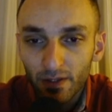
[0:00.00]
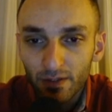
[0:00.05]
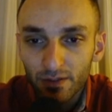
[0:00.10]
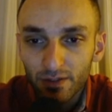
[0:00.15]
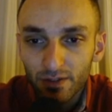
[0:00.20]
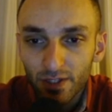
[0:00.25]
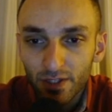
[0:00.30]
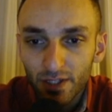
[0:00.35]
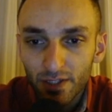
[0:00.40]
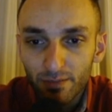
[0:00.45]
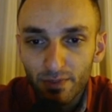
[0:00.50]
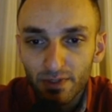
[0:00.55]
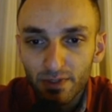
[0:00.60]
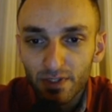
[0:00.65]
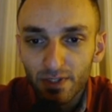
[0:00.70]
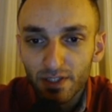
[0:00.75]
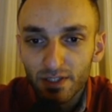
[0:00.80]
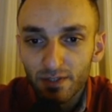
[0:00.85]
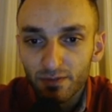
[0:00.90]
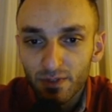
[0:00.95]
there, but
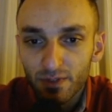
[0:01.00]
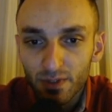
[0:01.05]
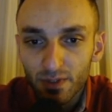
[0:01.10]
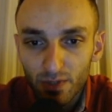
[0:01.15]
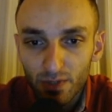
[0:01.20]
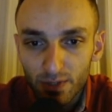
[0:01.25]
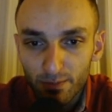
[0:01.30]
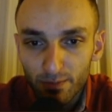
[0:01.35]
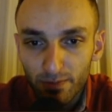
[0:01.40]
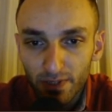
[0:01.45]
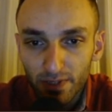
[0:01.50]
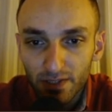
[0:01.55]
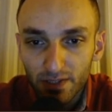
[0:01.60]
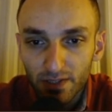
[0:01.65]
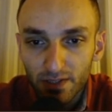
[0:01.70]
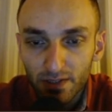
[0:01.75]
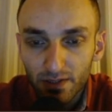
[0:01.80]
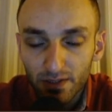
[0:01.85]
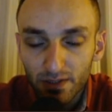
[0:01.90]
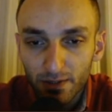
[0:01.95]
knight f3 was
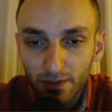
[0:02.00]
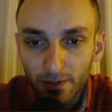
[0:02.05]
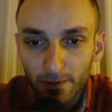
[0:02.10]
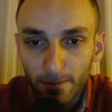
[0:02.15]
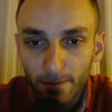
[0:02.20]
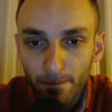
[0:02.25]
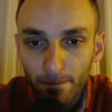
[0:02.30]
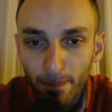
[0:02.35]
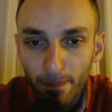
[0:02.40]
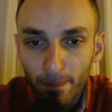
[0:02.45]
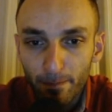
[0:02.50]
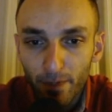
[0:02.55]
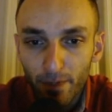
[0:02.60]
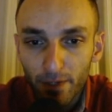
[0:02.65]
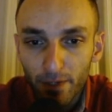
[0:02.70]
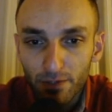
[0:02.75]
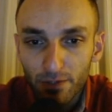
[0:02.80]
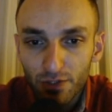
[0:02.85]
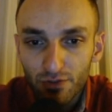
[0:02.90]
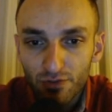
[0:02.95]
played
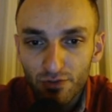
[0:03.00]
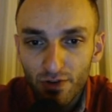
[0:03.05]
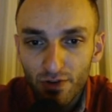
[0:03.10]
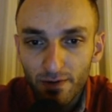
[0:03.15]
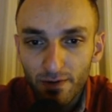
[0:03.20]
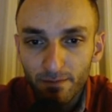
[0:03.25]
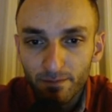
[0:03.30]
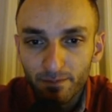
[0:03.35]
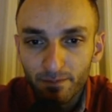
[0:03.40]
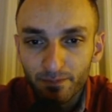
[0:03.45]
by Mishra.